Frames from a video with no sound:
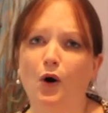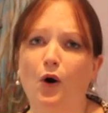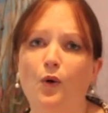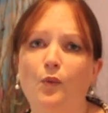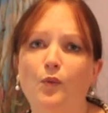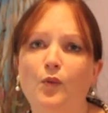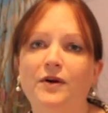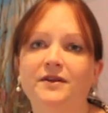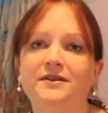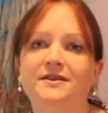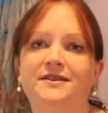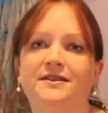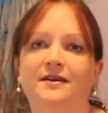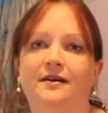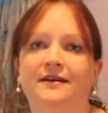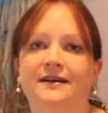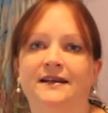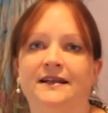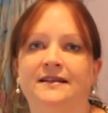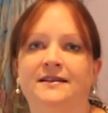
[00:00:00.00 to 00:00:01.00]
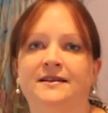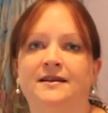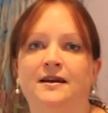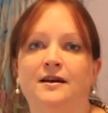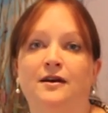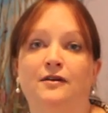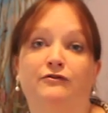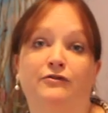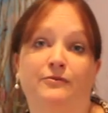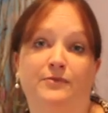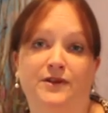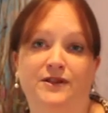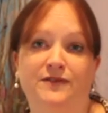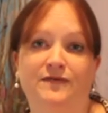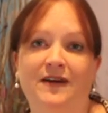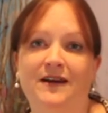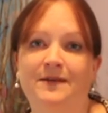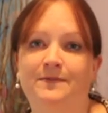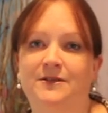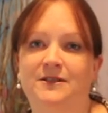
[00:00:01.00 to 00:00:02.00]
On one side, from the
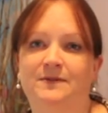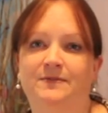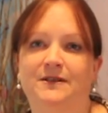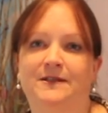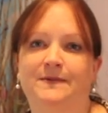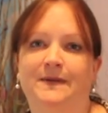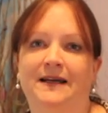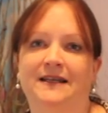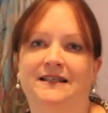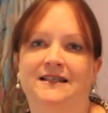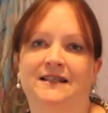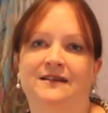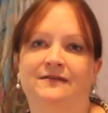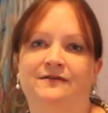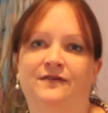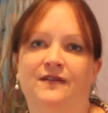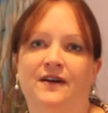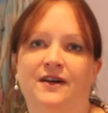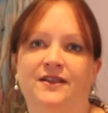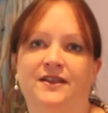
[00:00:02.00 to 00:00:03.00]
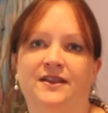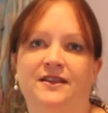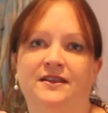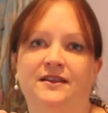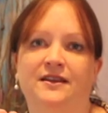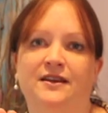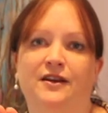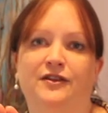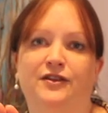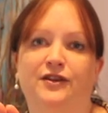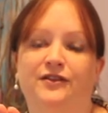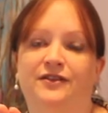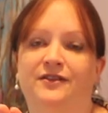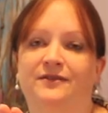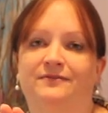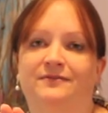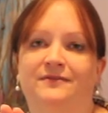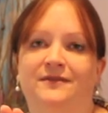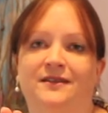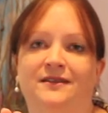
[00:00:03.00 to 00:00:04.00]
developer's perspective,
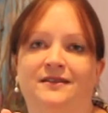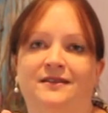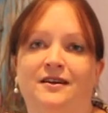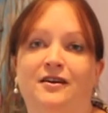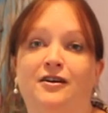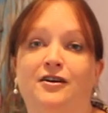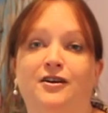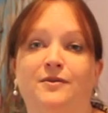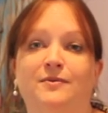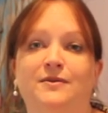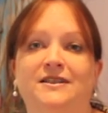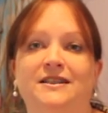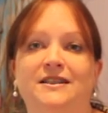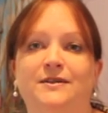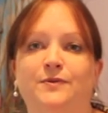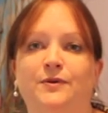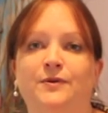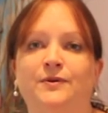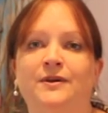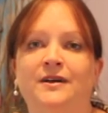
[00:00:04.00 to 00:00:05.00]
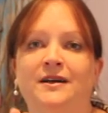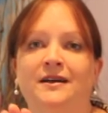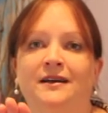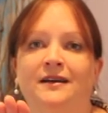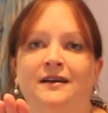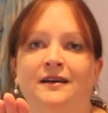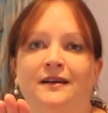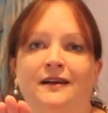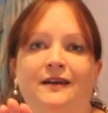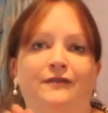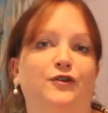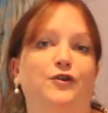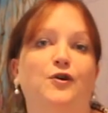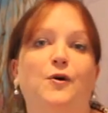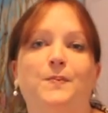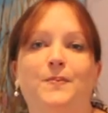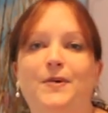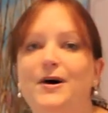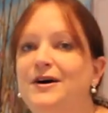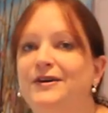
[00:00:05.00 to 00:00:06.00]
the argument is, well, if you
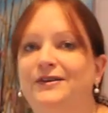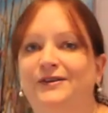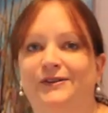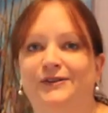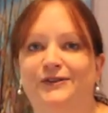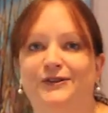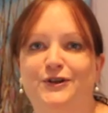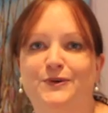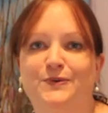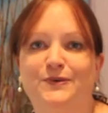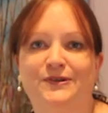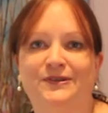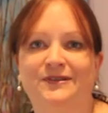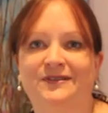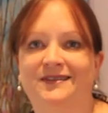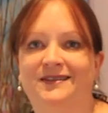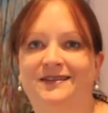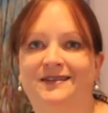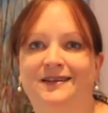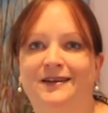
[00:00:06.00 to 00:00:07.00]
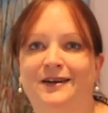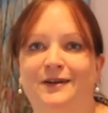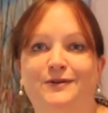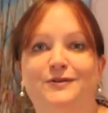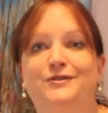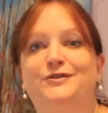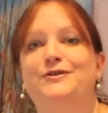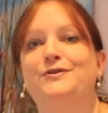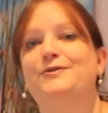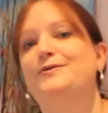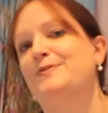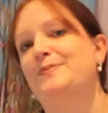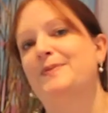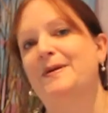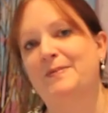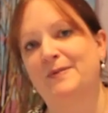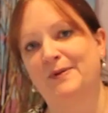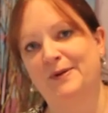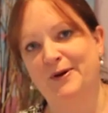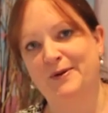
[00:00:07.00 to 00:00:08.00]
got burgled, you wouldn't, sue the
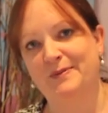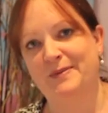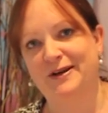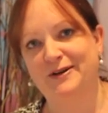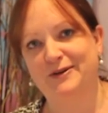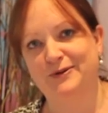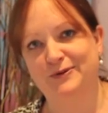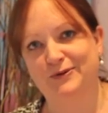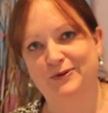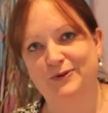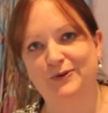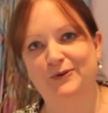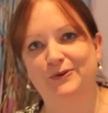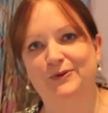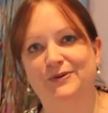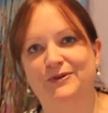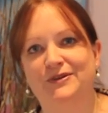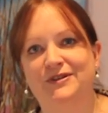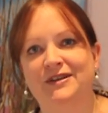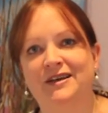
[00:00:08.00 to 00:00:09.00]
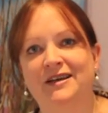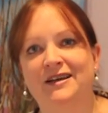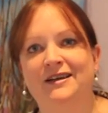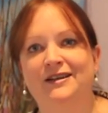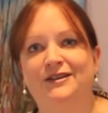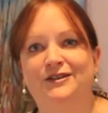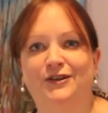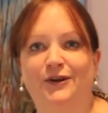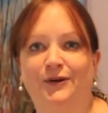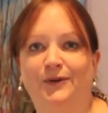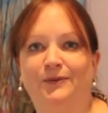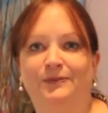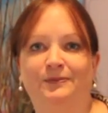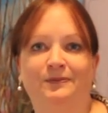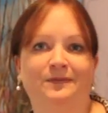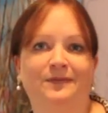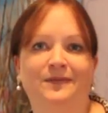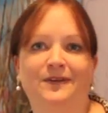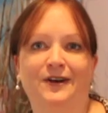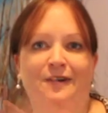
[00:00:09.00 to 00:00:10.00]
people who made your doors to,
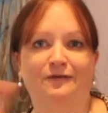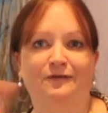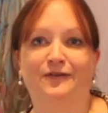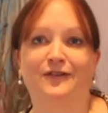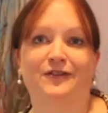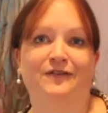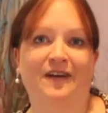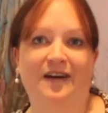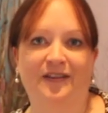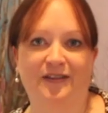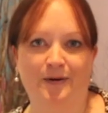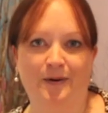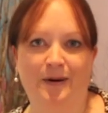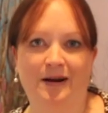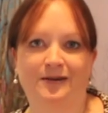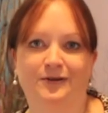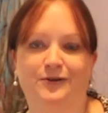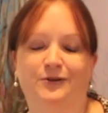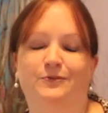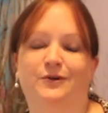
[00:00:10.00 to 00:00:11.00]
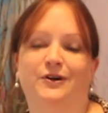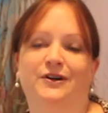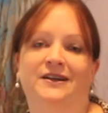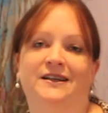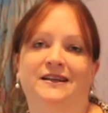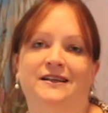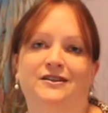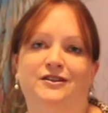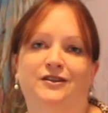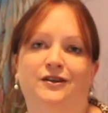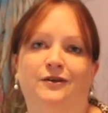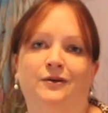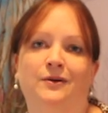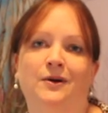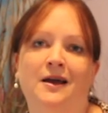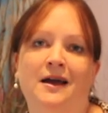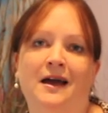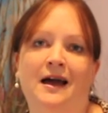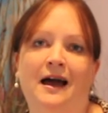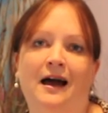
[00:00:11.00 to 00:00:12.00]
for the fact that your house got broken into.
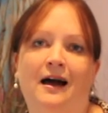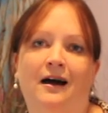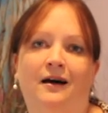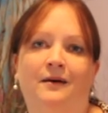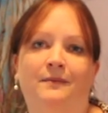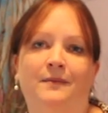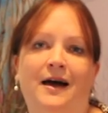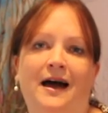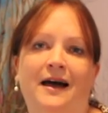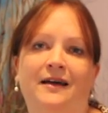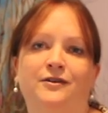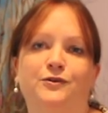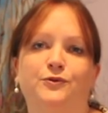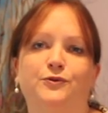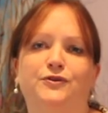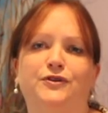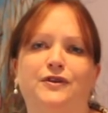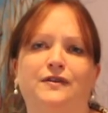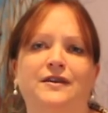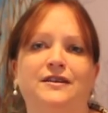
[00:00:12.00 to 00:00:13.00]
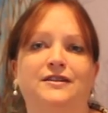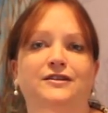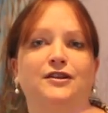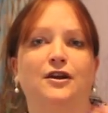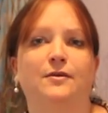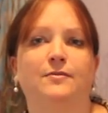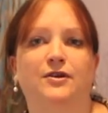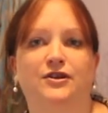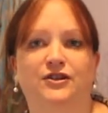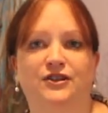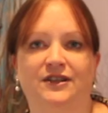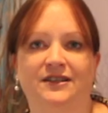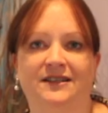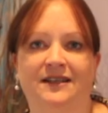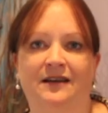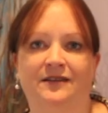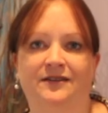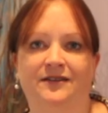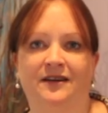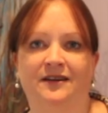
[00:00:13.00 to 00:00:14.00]
And also there's so much that's
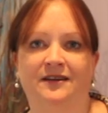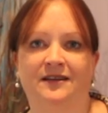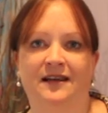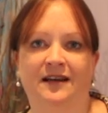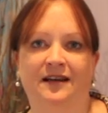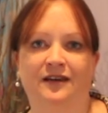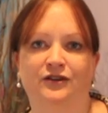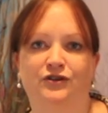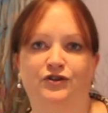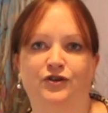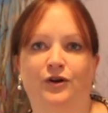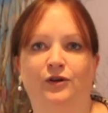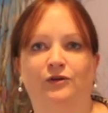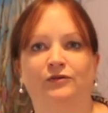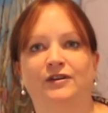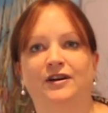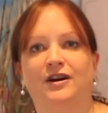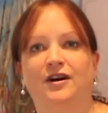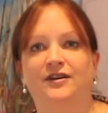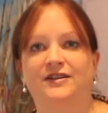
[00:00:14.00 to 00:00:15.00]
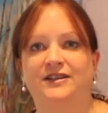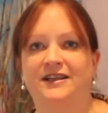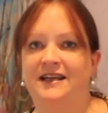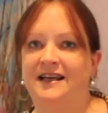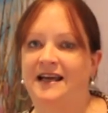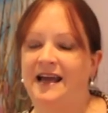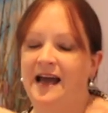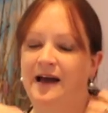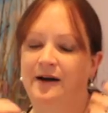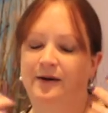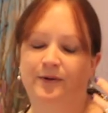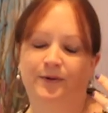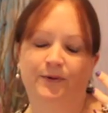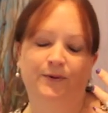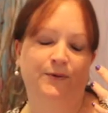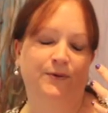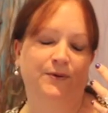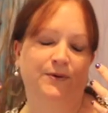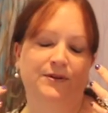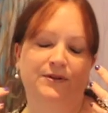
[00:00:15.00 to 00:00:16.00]
outside of their control regarding
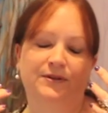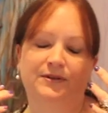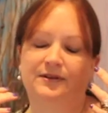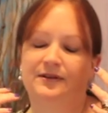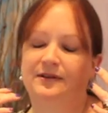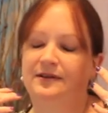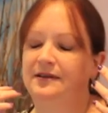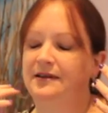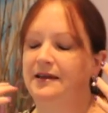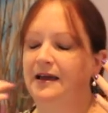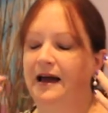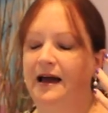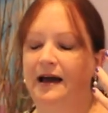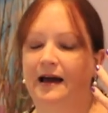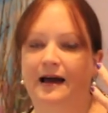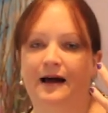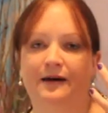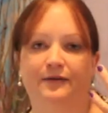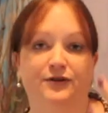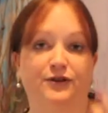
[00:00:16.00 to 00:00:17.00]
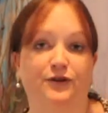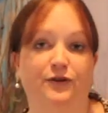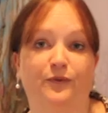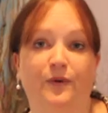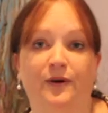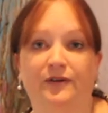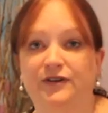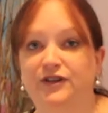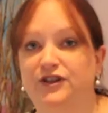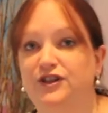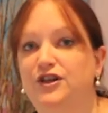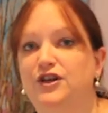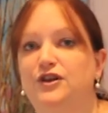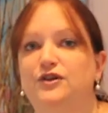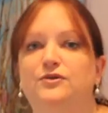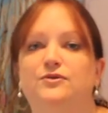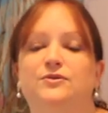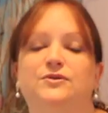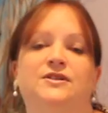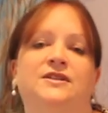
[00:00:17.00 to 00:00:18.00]
how the software is
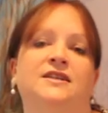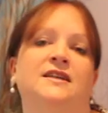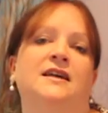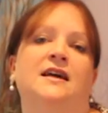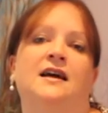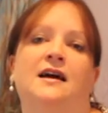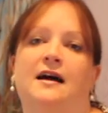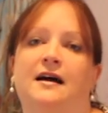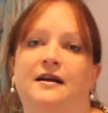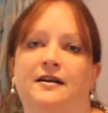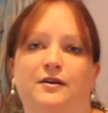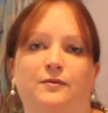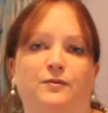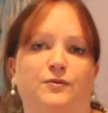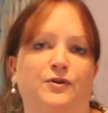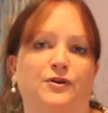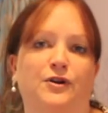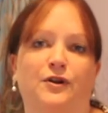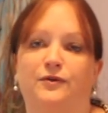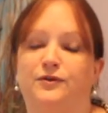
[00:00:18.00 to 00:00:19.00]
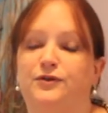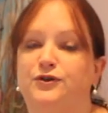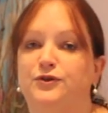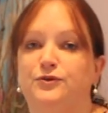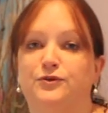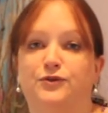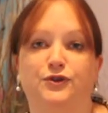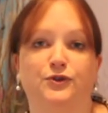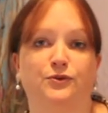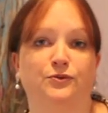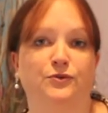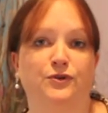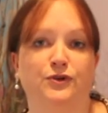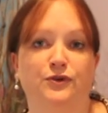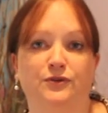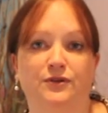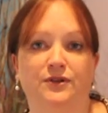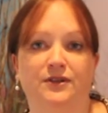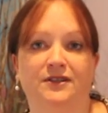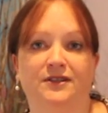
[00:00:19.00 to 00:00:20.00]
used. Do
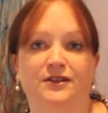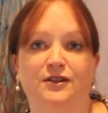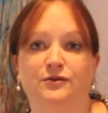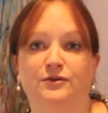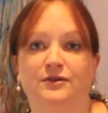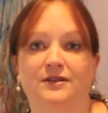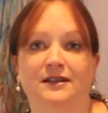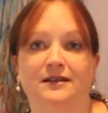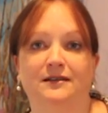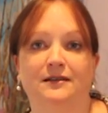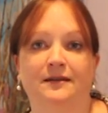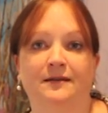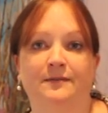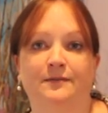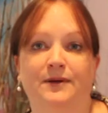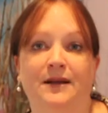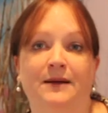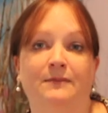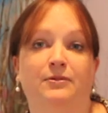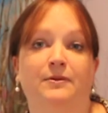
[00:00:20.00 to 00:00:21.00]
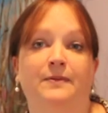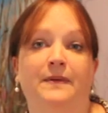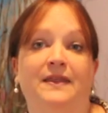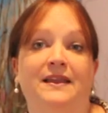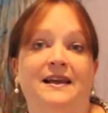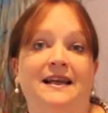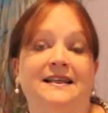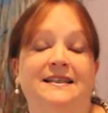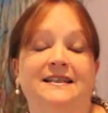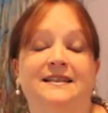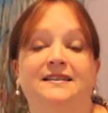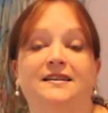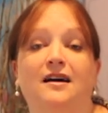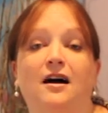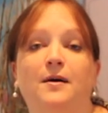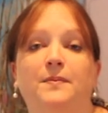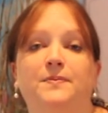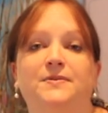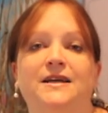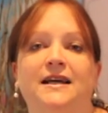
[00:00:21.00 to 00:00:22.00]
users implement the latest
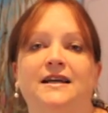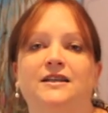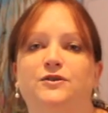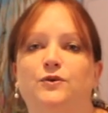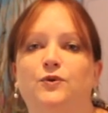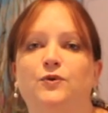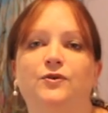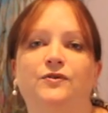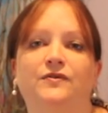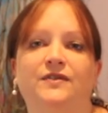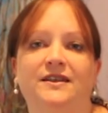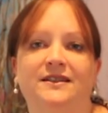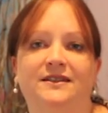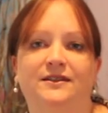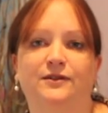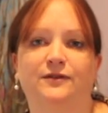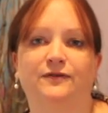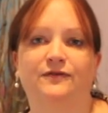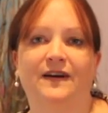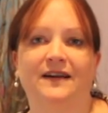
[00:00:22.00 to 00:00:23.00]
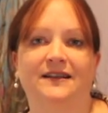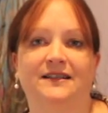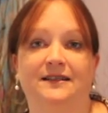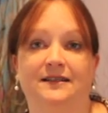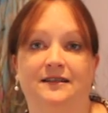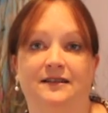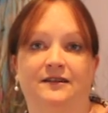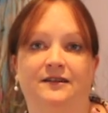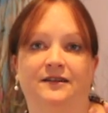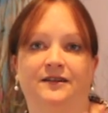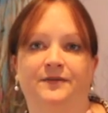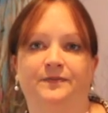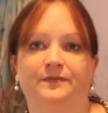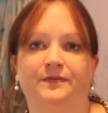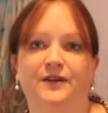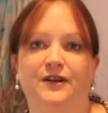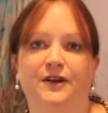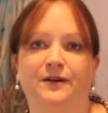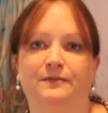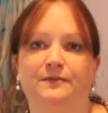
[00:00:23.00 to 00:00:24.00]
updates? All of these sort of factors that are,